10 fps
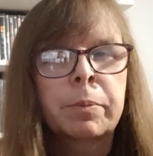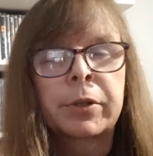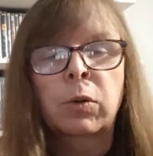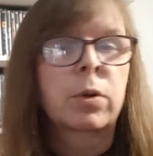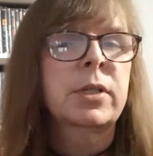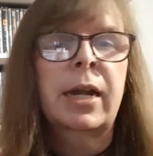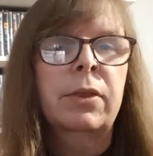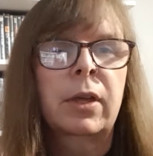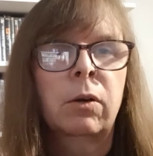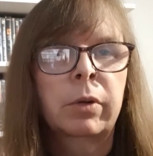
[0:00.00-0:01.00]
but there wasn't
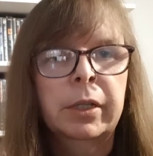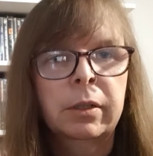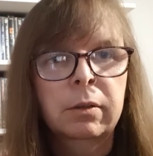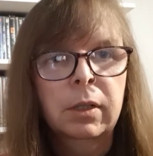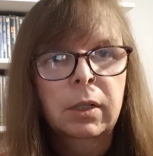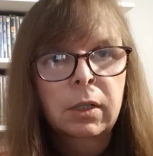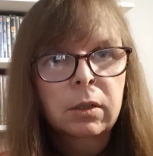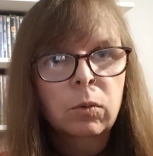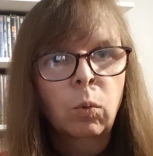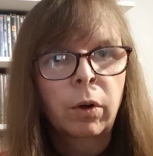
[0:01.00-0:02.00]
anything really
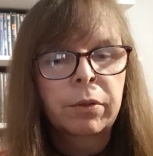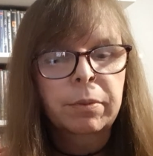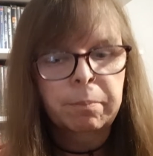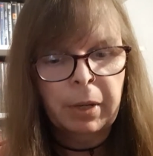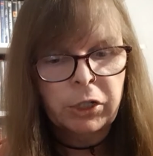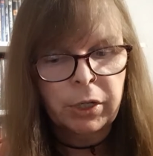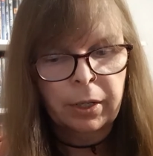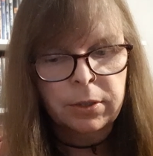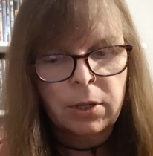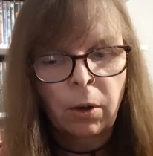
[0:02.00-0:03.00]
worth
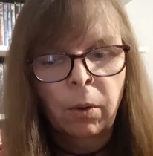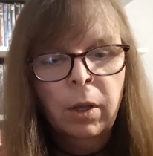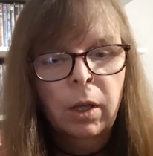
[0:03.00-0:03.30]
mentioning. So